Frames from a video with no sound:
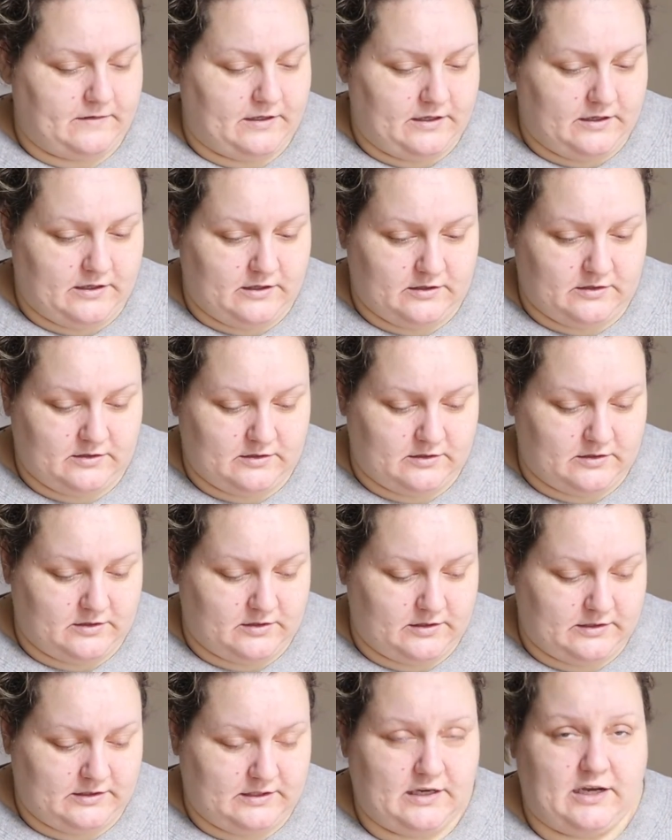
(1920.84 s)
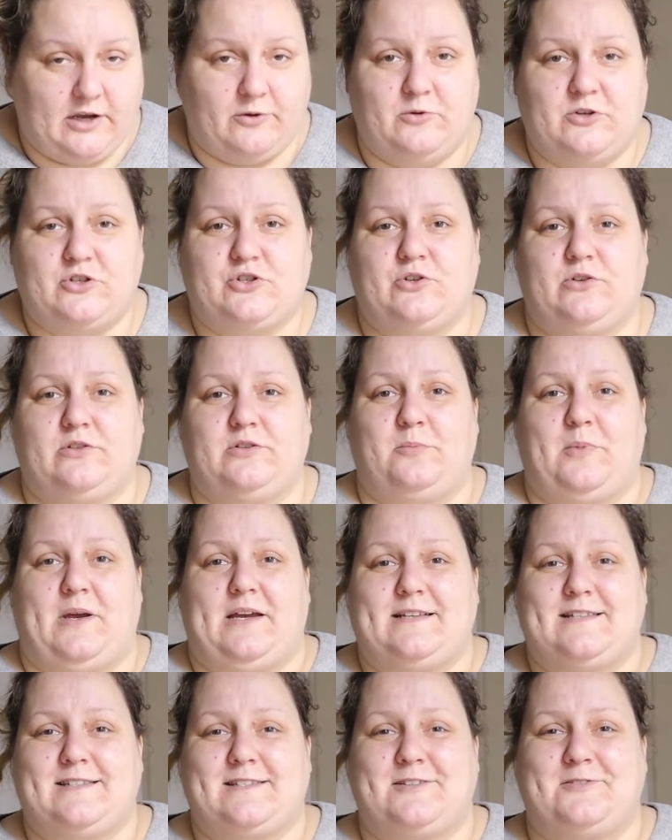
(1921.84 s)
And I wish you all the
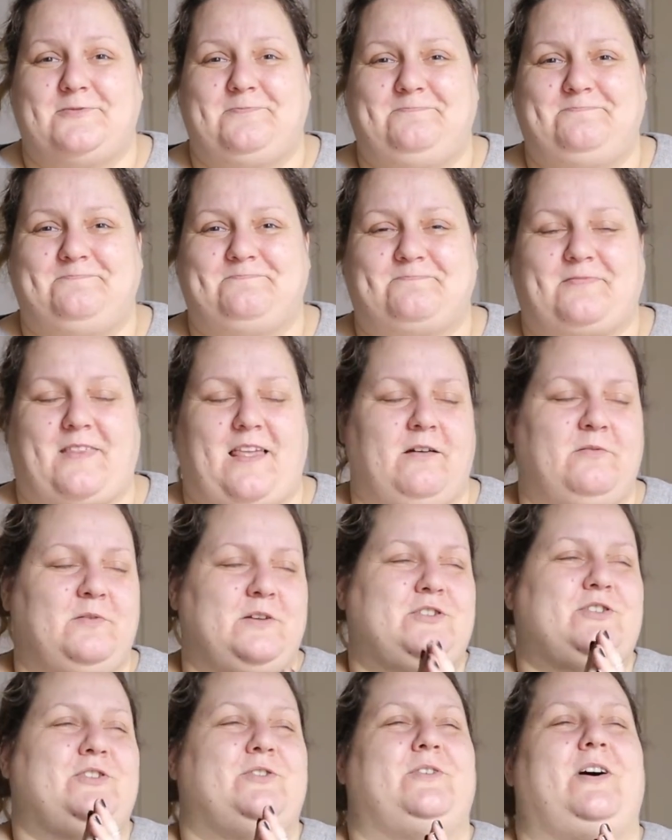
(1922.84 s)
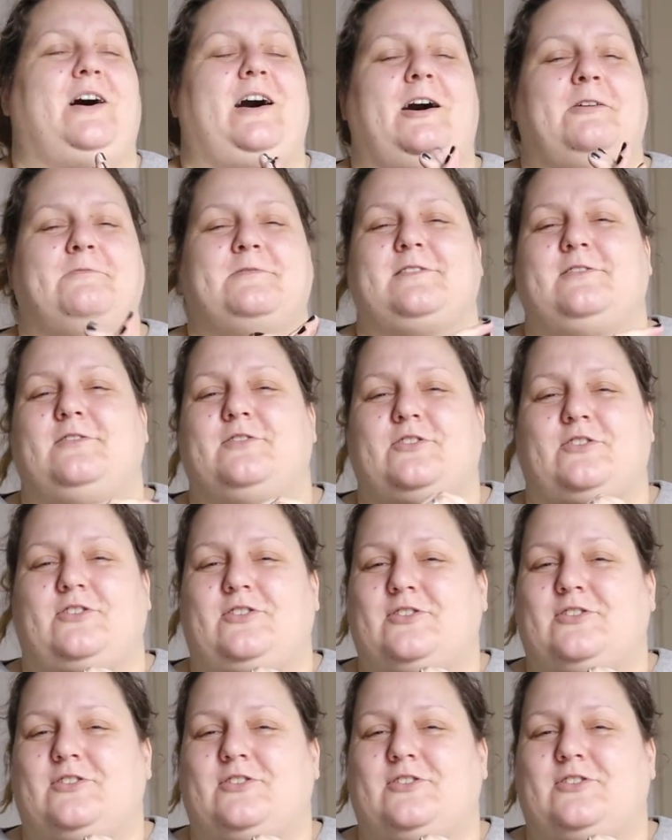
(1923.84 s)
best. I wish you absolute